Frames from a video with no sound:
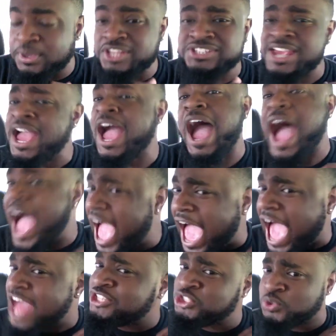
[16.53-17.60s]
Bitch,
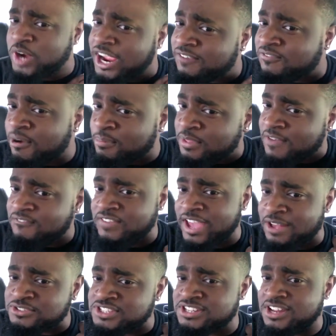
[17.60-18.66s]
I drank from the
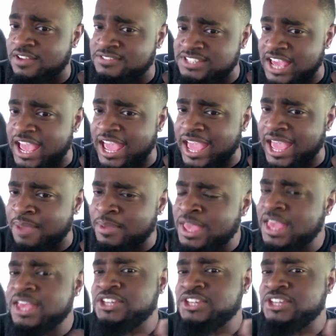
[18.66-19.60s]
fountain of dime.